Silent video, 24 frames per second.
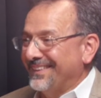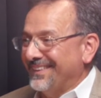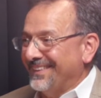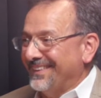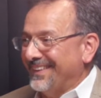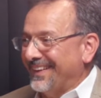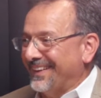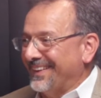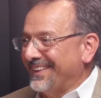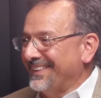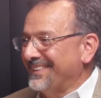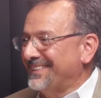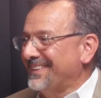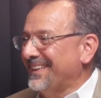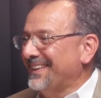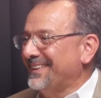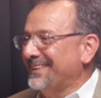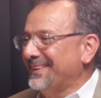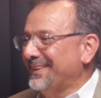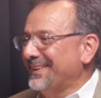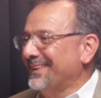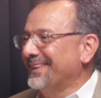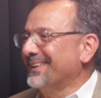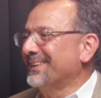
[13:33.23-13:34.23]
they
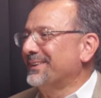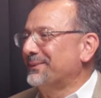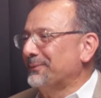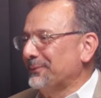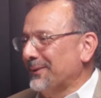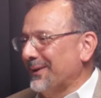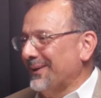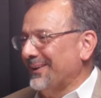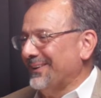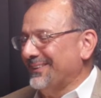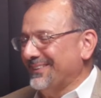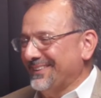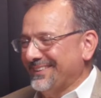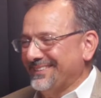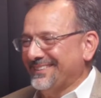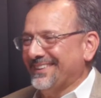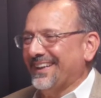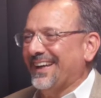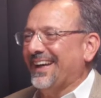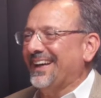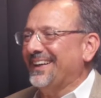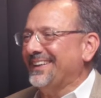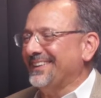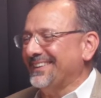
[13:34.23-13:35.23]
continue to grow.
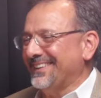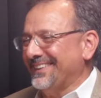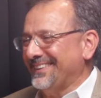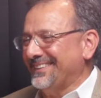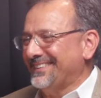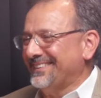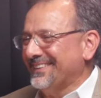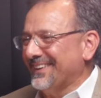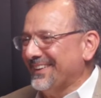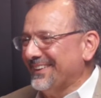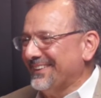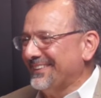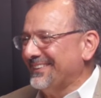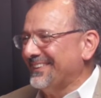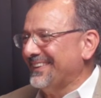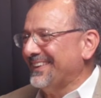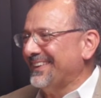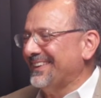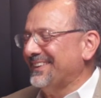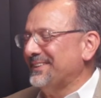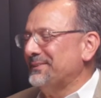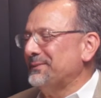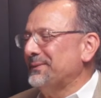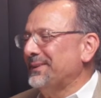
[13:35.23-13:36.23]
Exactly.
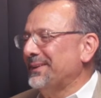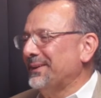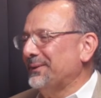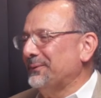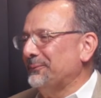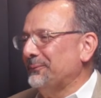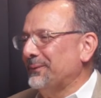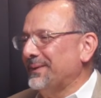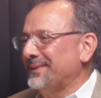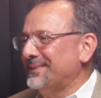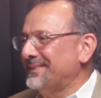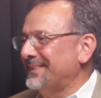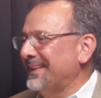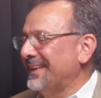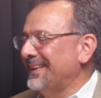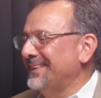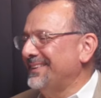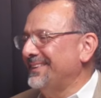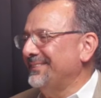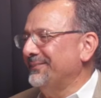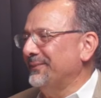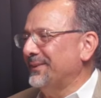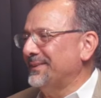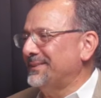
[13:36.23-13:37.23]
So once
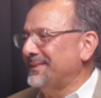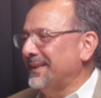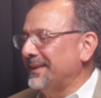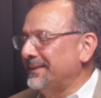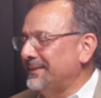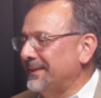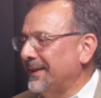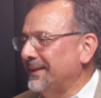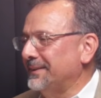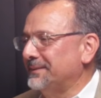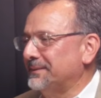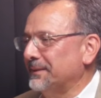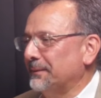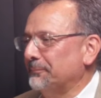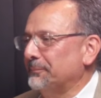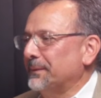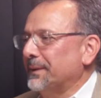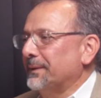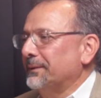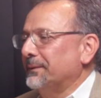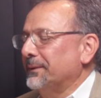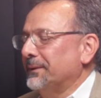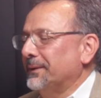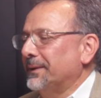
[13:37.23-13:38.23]
they taste
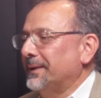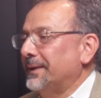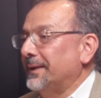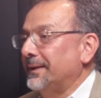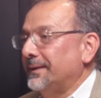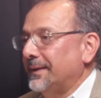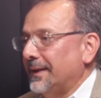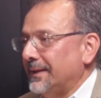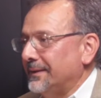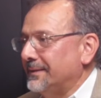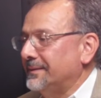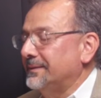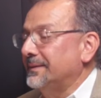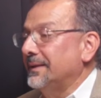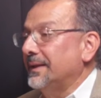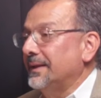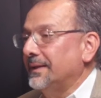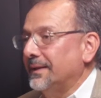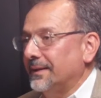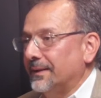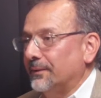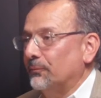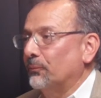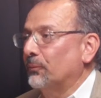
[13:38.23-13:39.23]
something good and they
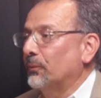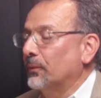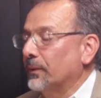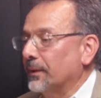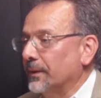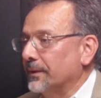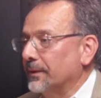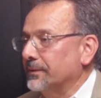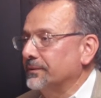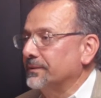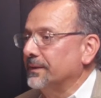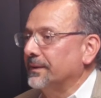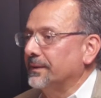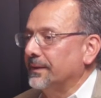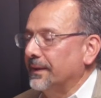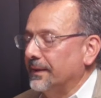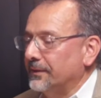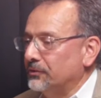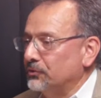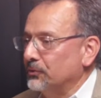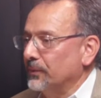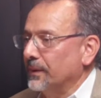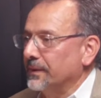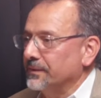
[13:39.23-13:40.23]
see it works and they
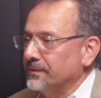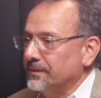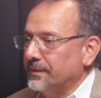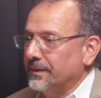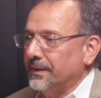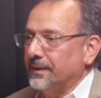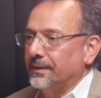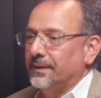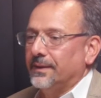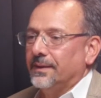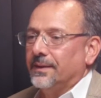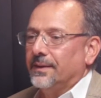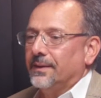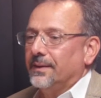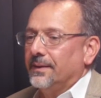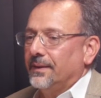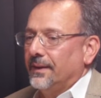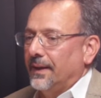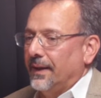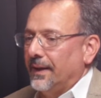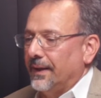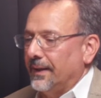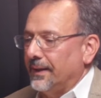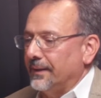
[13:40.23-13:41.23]
trust it,
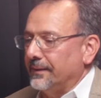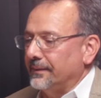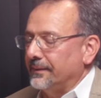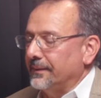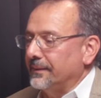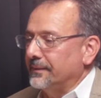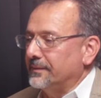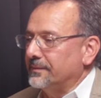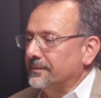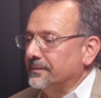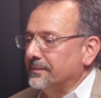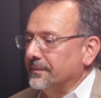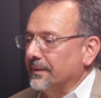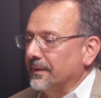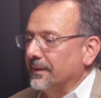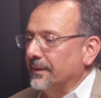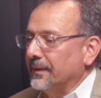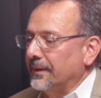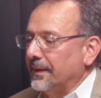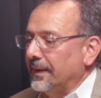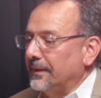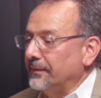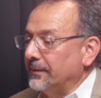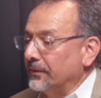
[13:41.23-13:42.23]
and it's
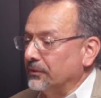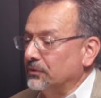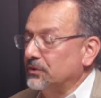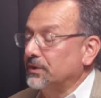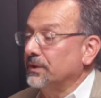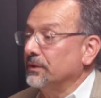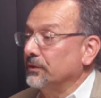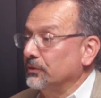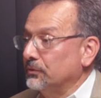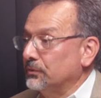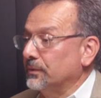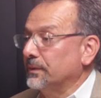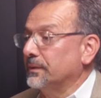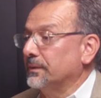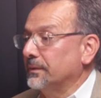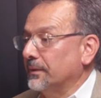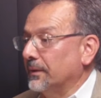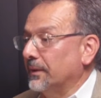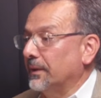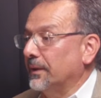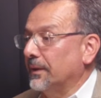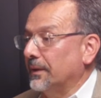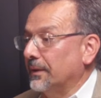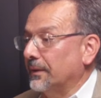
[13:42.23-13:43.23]
and their children
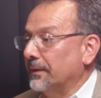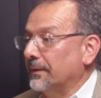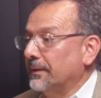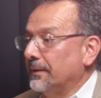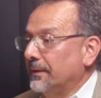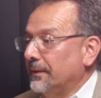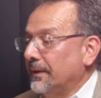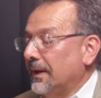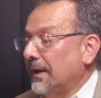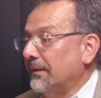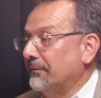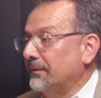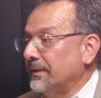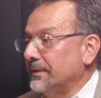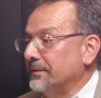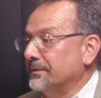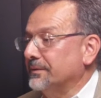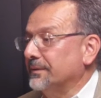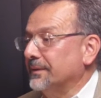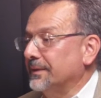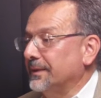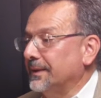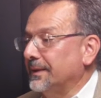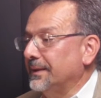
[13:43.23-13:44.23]
are
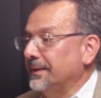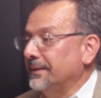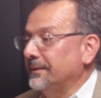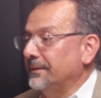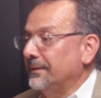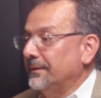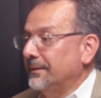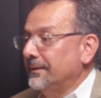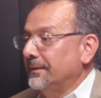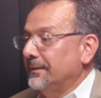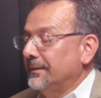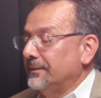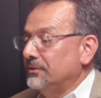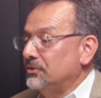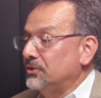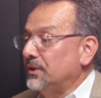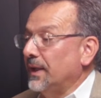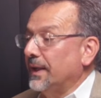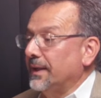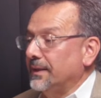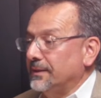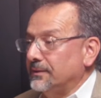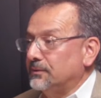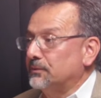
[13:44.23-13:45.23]
obviously
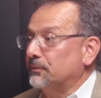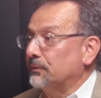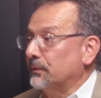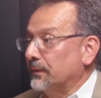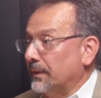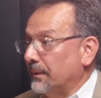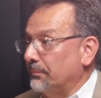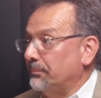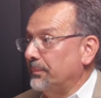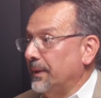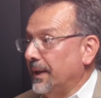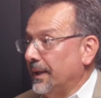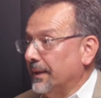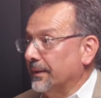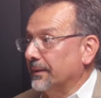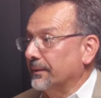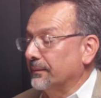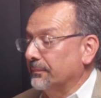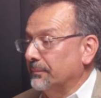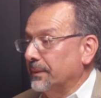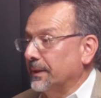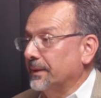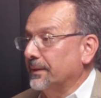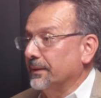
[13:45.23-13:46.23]
changed for the better
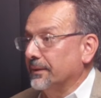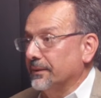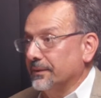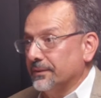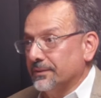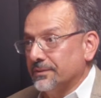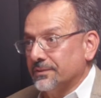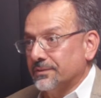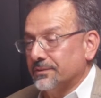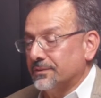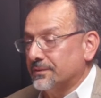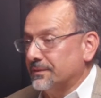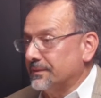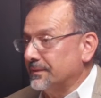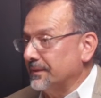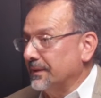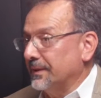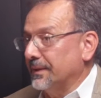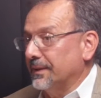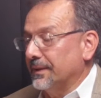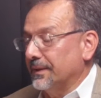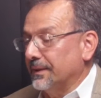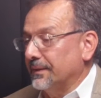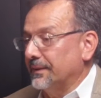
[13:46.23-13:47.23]
because
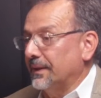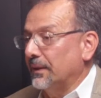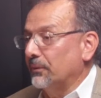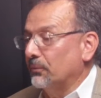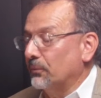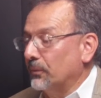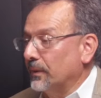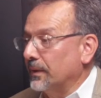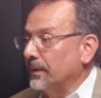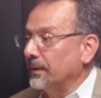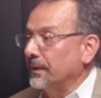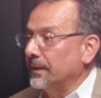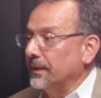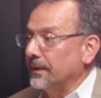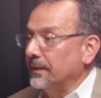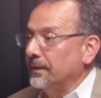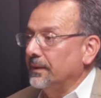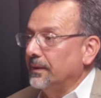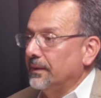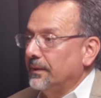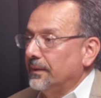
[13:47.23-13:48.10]
they really,